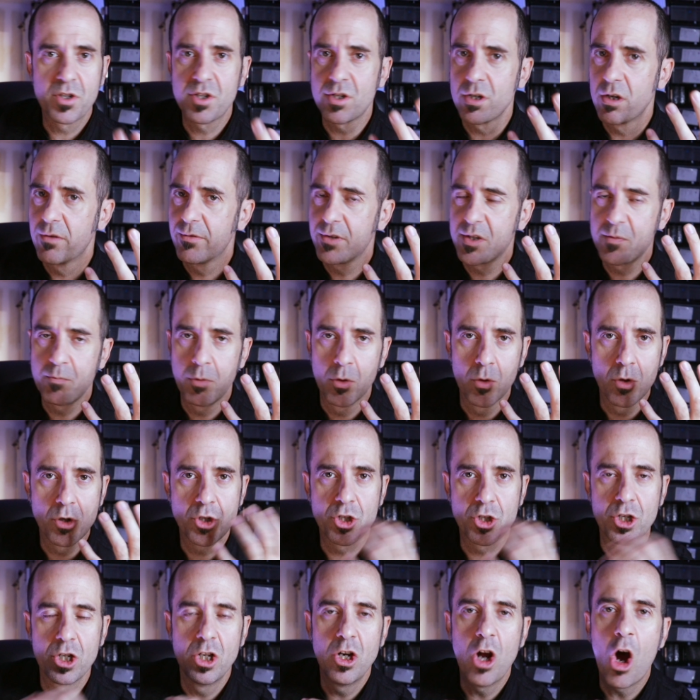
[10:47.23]
service
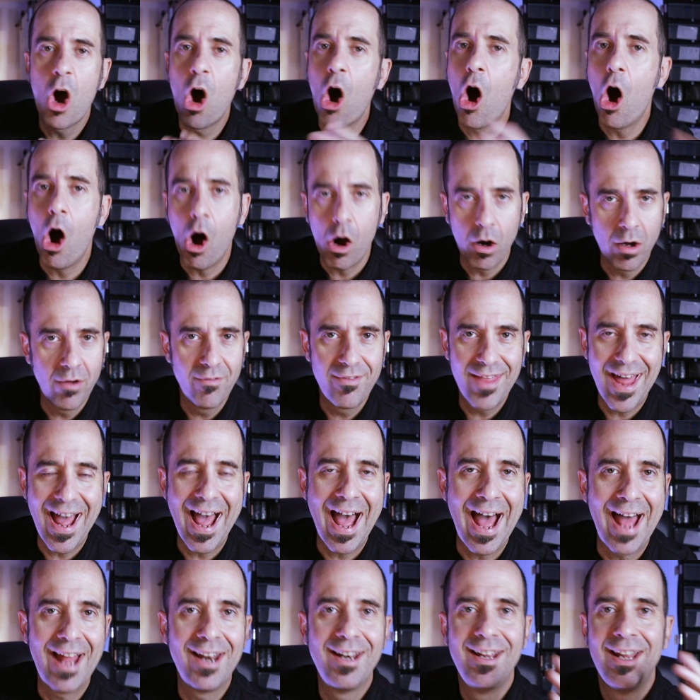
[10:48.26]
portion, all of
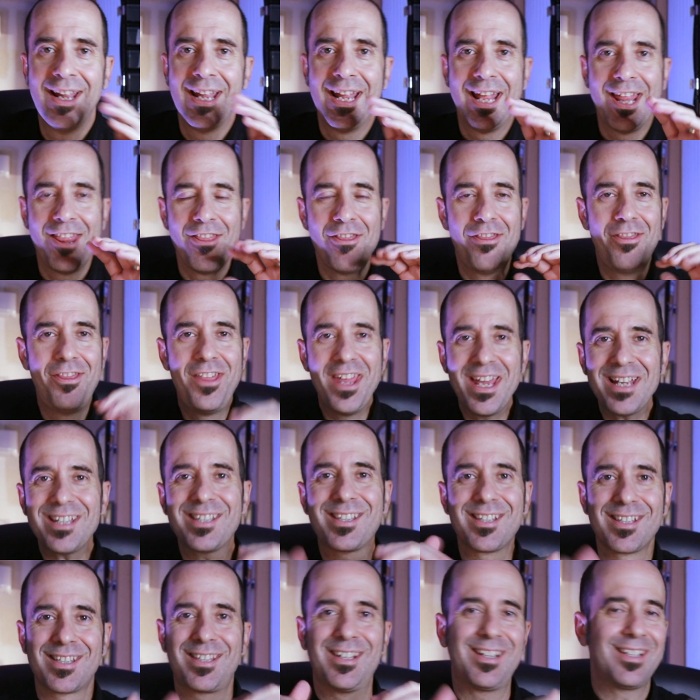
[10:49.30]
that. This
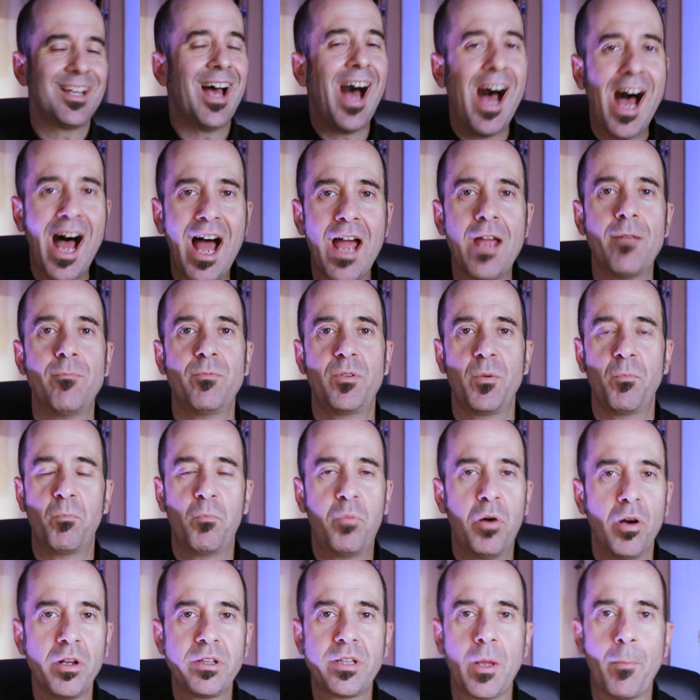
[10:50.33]
is the time to
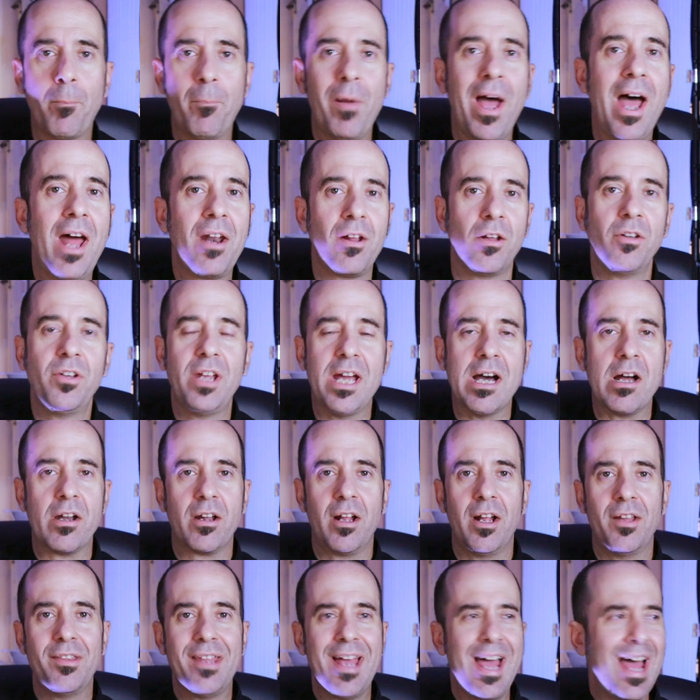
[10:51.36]
put the pedal down
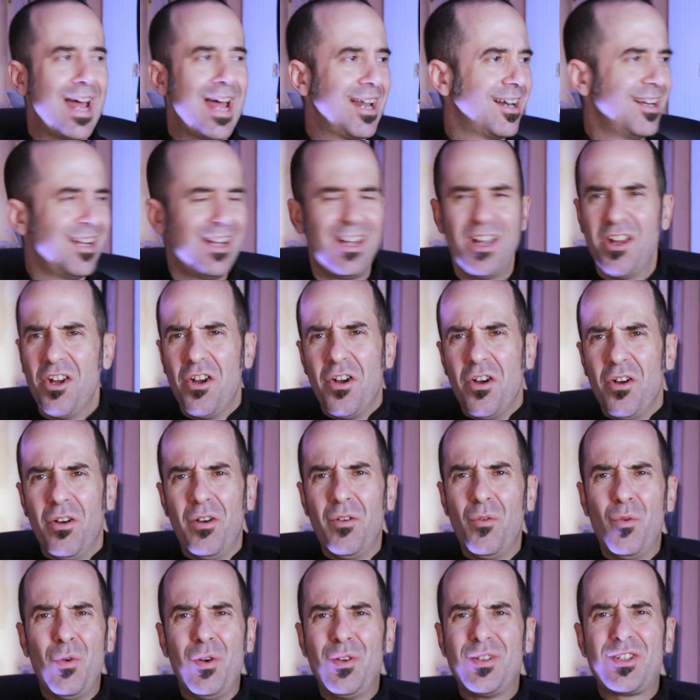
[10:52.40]
on that.
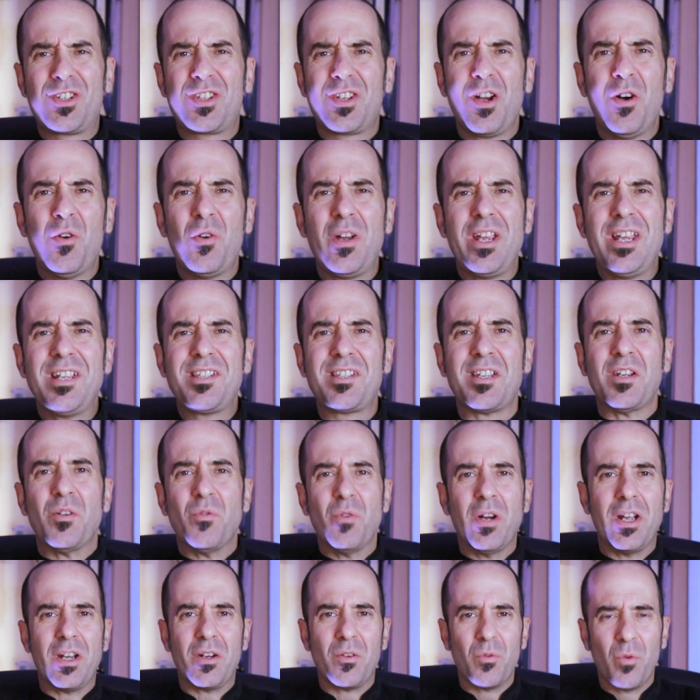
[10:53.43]
It's so easy
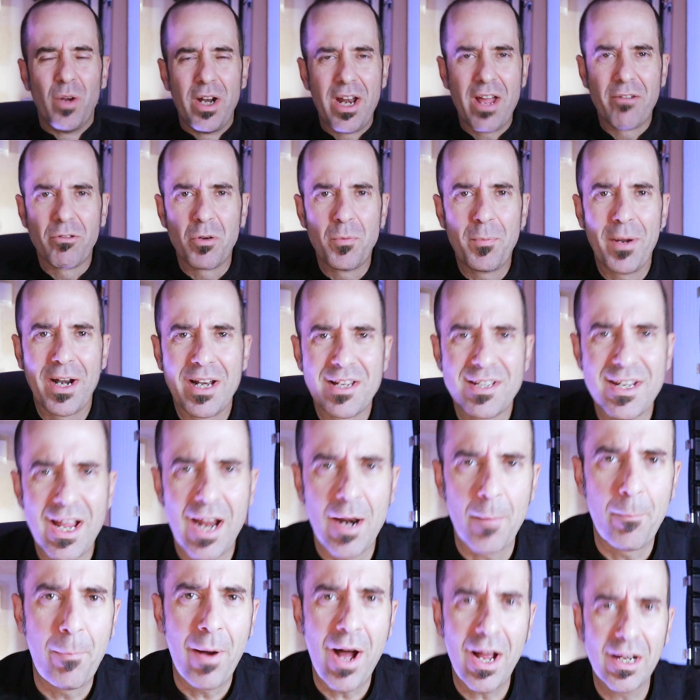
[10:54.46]
when everybody's got
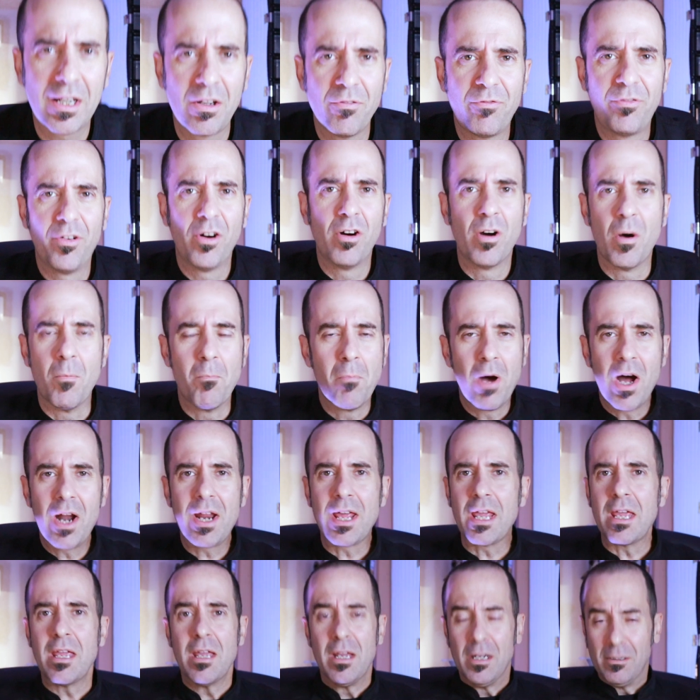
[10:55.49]
a pocket full of
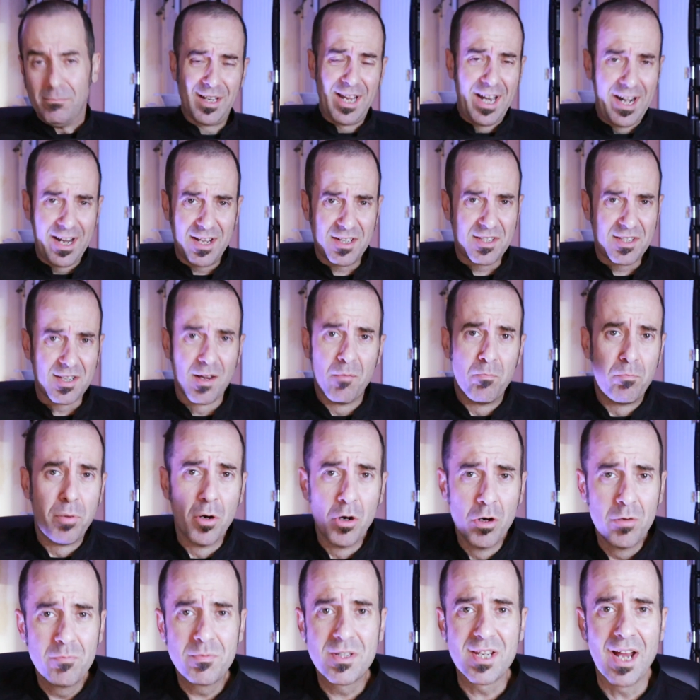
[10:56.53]
money and it's a
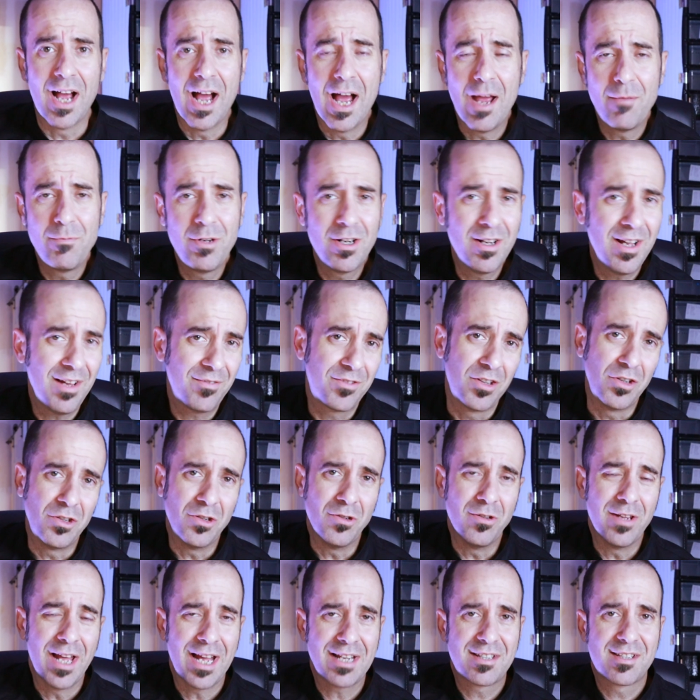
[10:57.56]
boom time. You don't have to
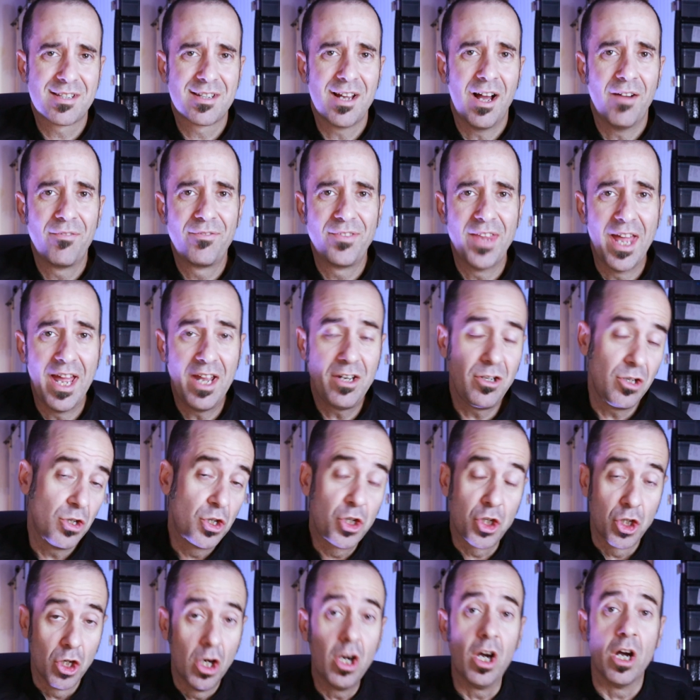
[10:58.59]
do that stuff then. You
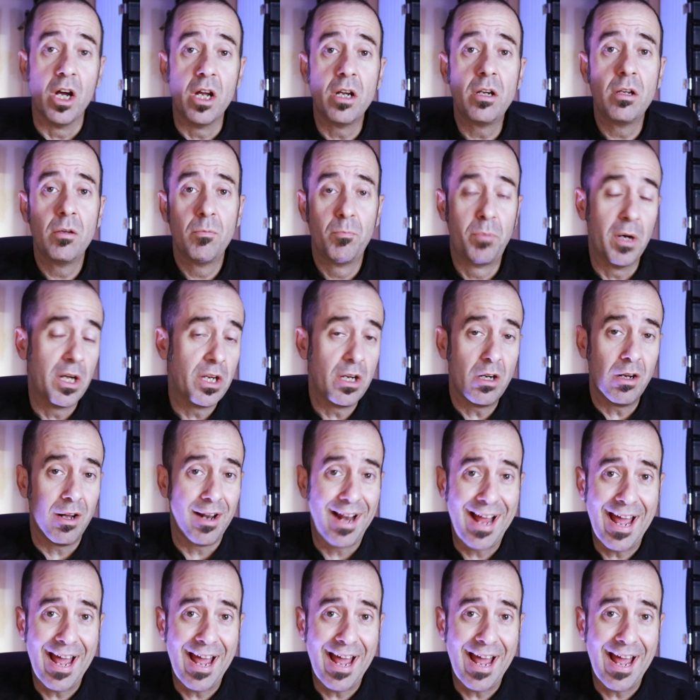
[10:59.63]
should, but you don't